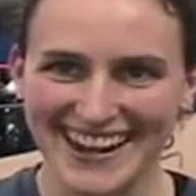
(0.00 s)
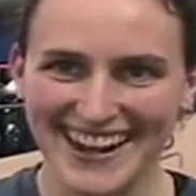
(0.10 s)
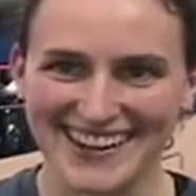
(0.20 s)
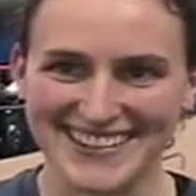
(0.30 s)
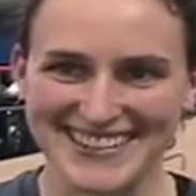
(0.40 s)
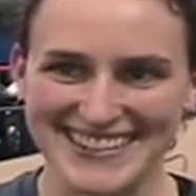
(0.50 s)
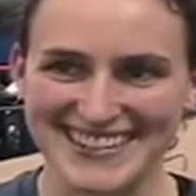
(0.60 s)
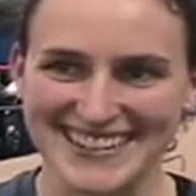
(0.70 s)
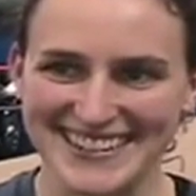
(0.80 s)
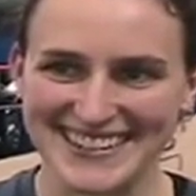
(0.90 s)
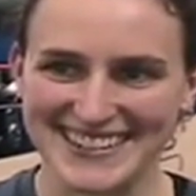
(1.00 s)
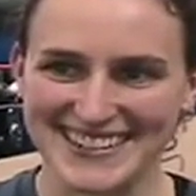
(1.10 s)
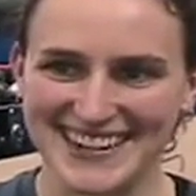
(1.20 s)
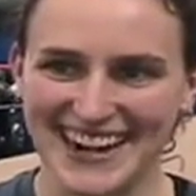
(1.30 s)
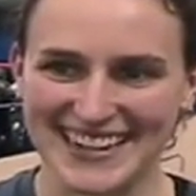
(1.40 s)
I was
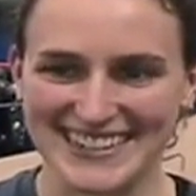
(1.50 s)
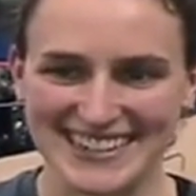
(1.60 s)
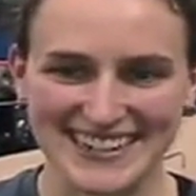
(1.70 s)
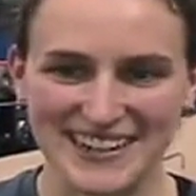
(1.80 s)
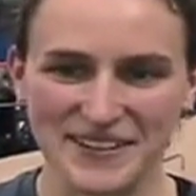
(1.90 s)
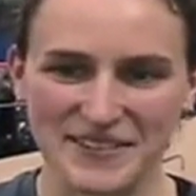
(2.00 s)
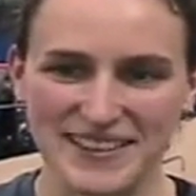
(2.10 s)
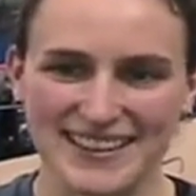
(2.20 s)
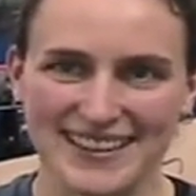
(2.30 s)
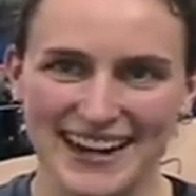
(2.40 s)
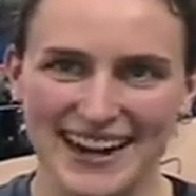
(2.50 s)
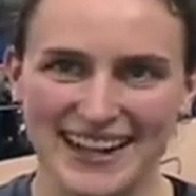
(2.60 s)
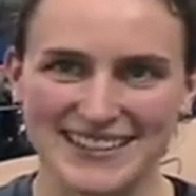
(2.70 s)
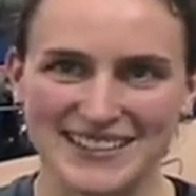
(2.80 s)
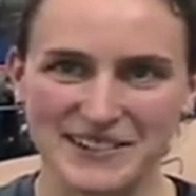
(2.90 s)
trying to give everything that I
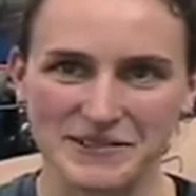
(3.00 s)
had. So.